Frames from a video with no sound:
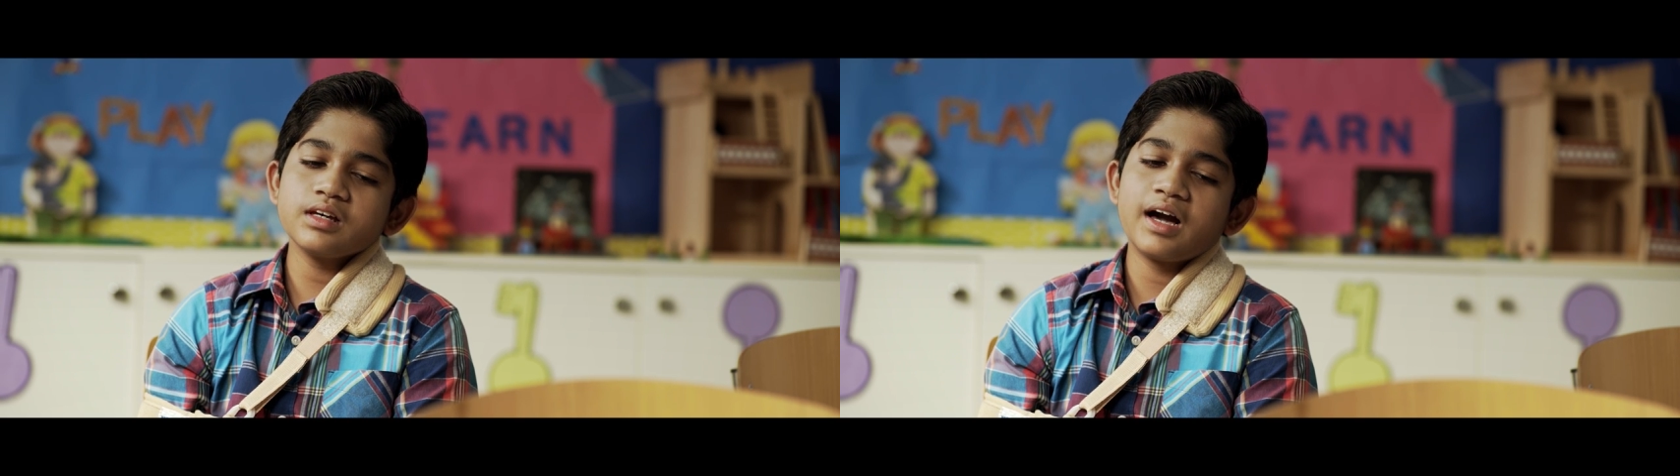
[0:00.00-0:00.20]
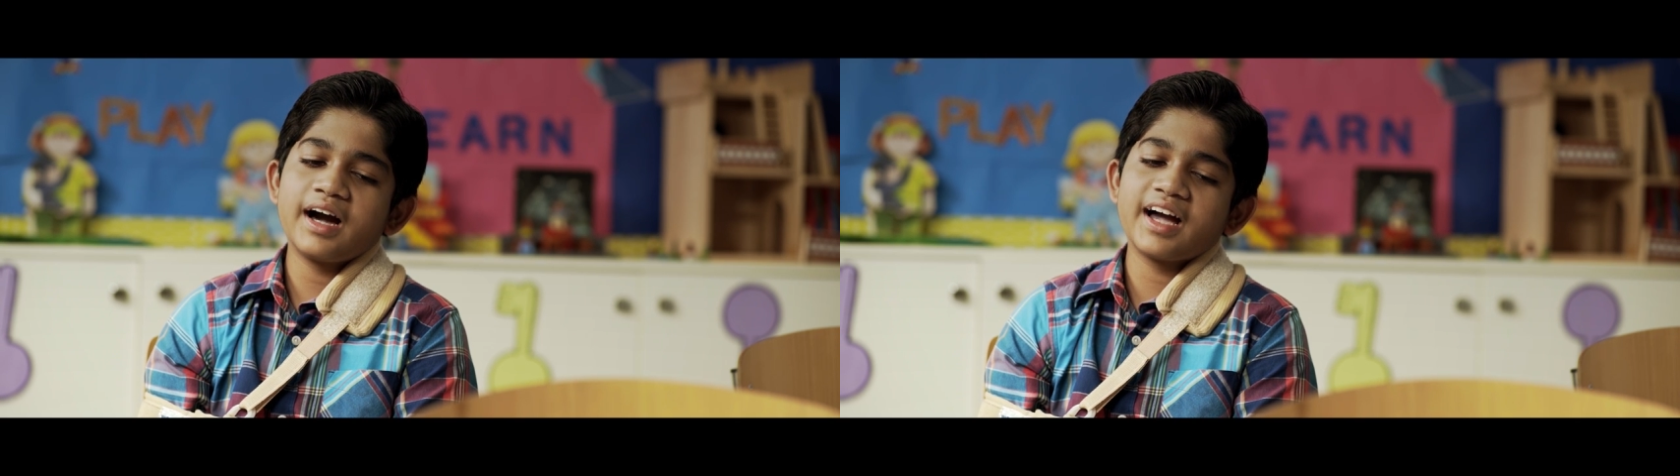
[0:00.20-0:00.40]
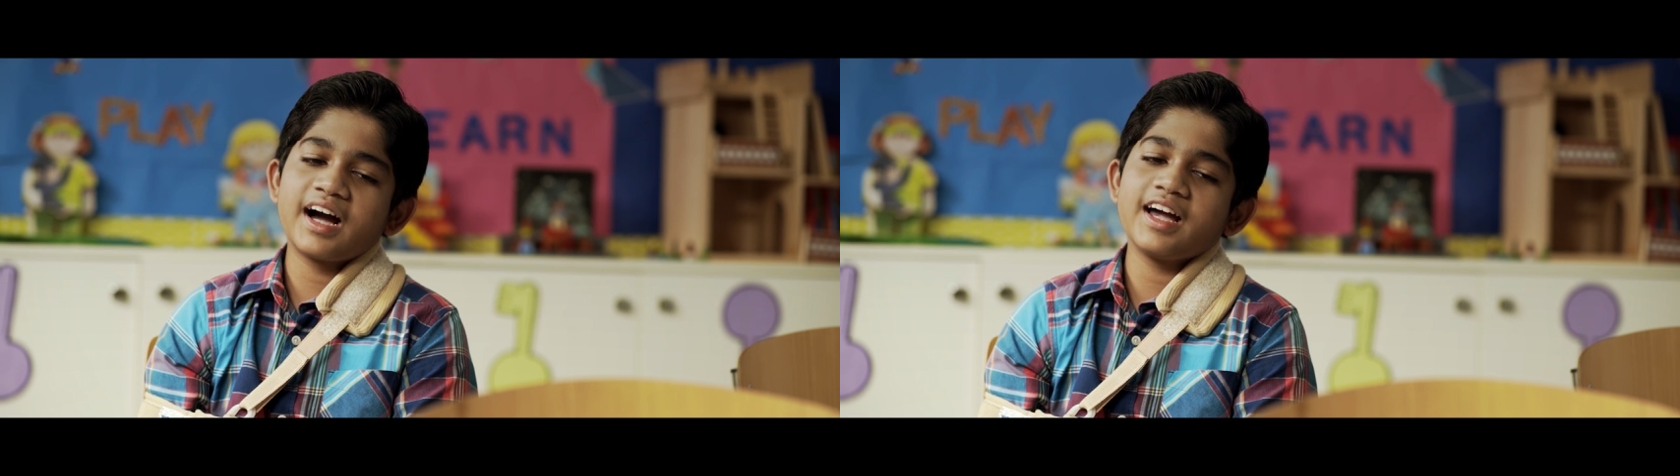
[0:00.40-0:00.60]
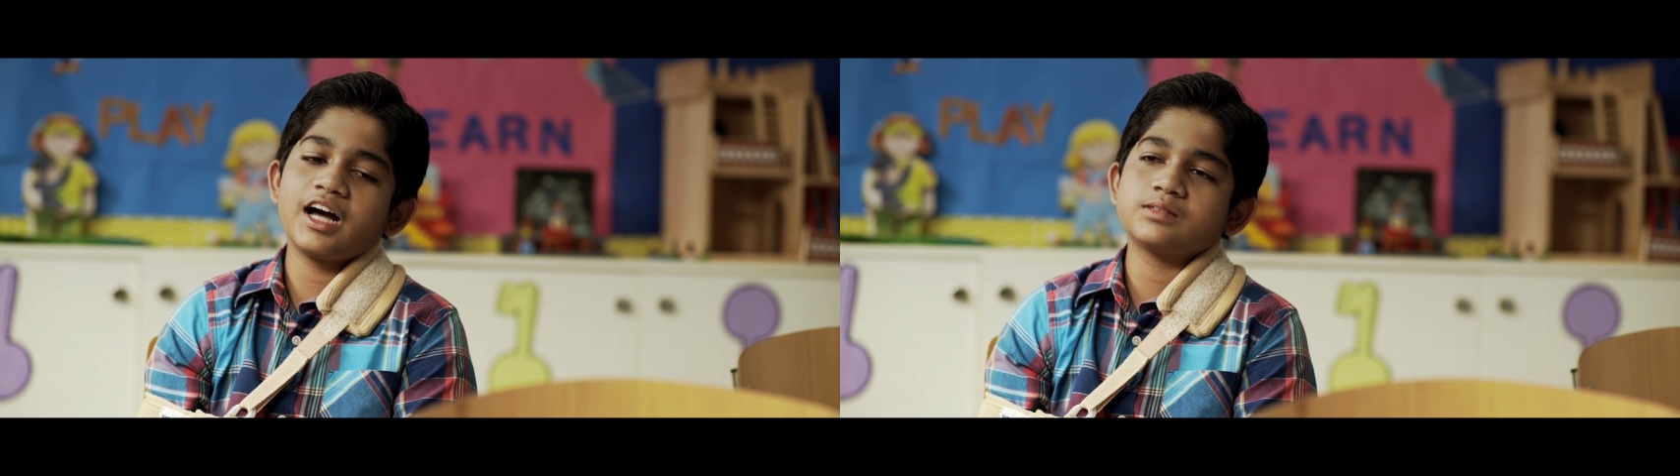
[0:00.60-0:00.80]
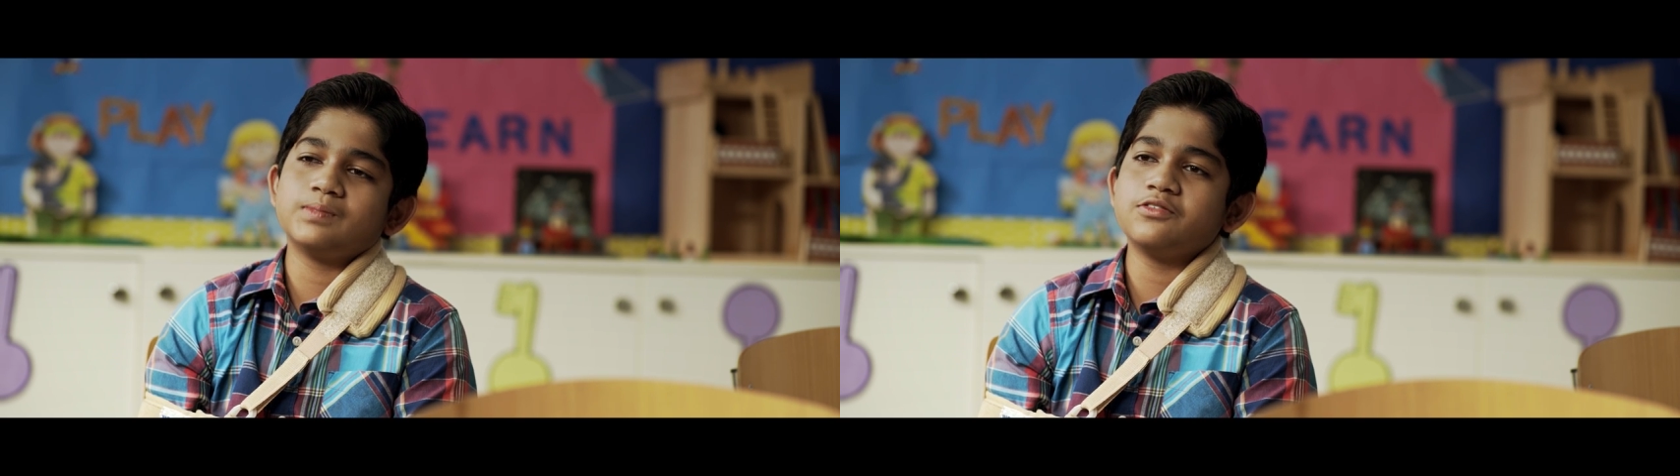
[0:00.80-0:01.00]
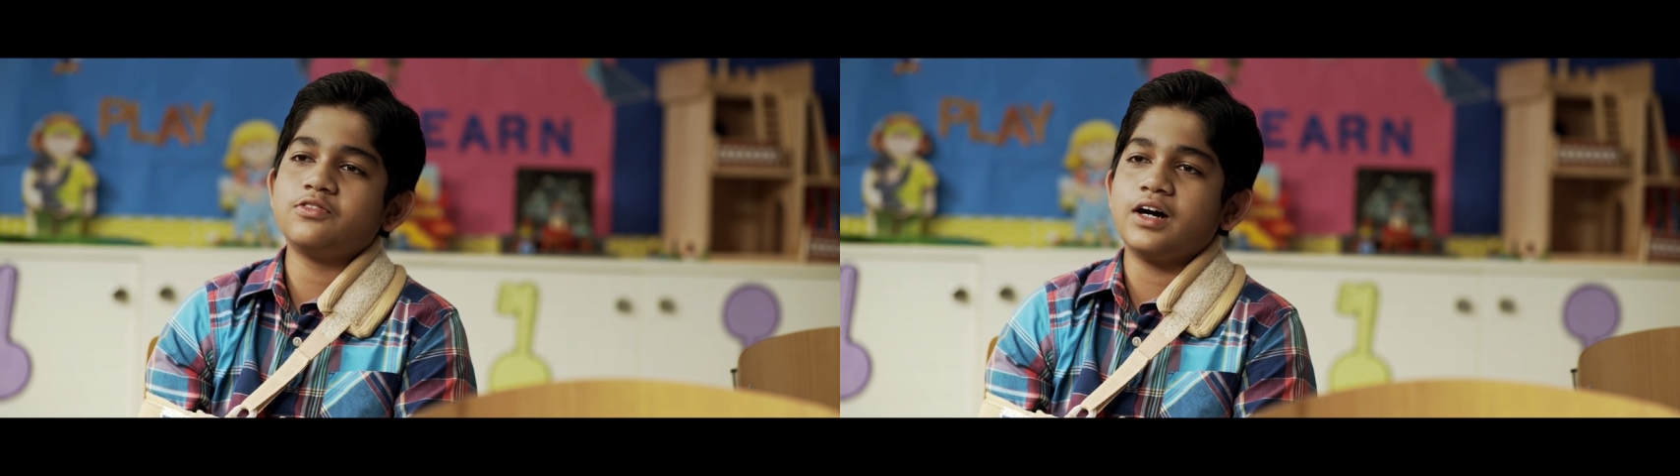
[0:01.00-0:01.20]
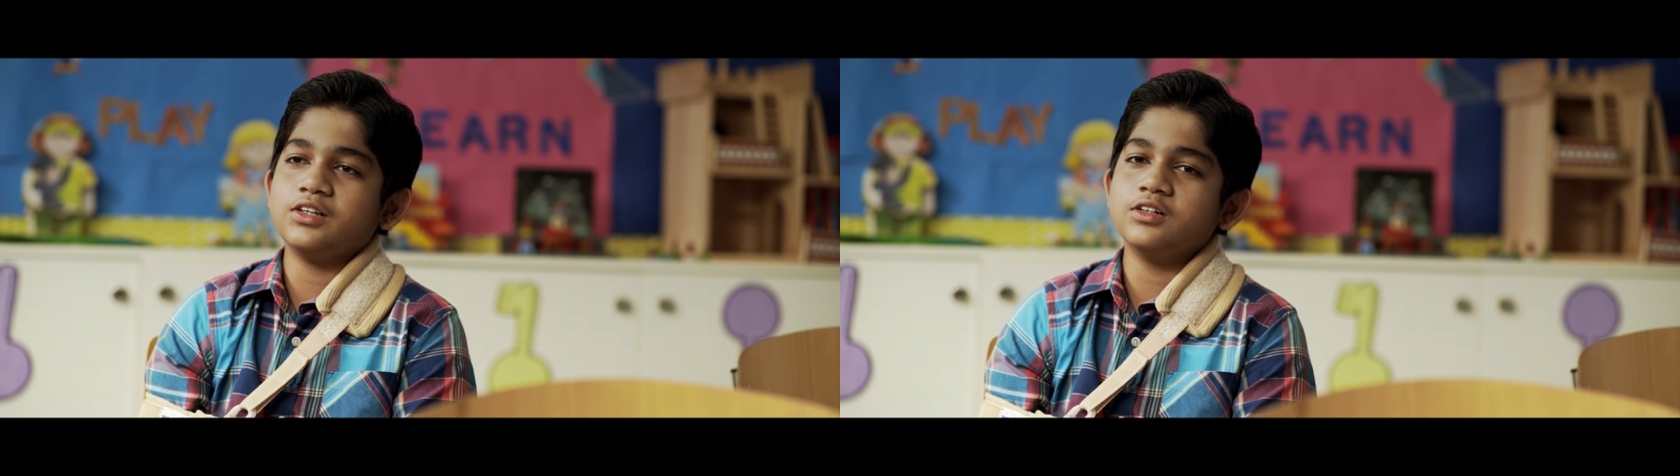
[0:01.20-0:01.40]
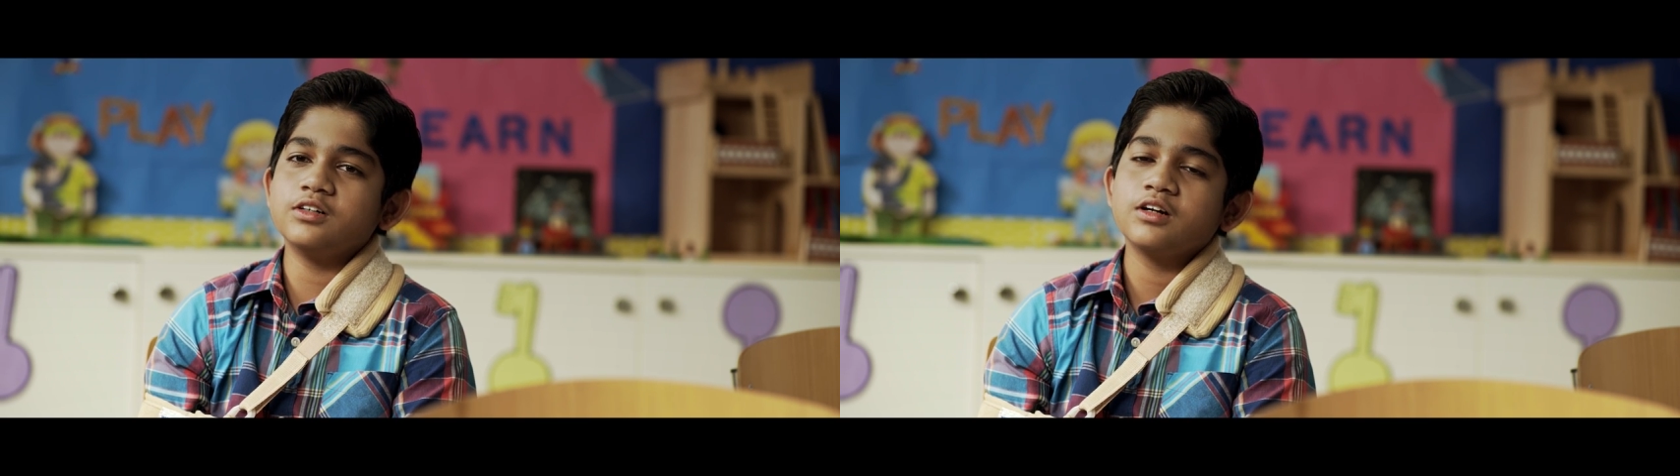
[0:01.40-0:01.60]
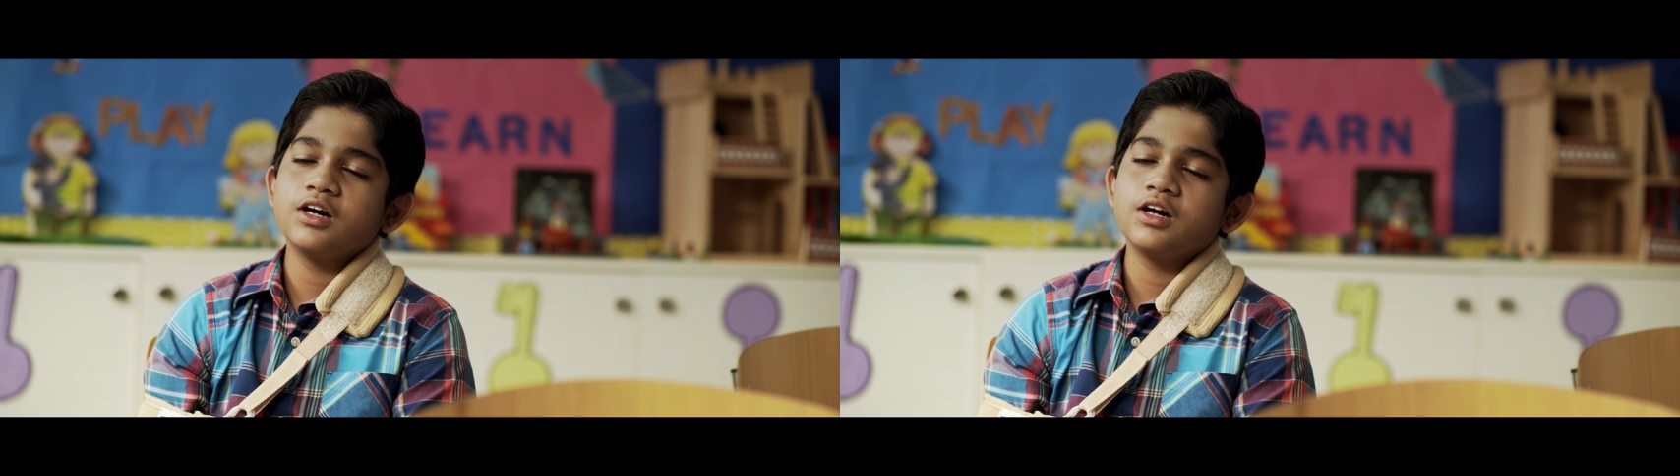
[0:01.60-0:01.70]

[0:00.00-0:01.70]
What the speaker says: I asked my father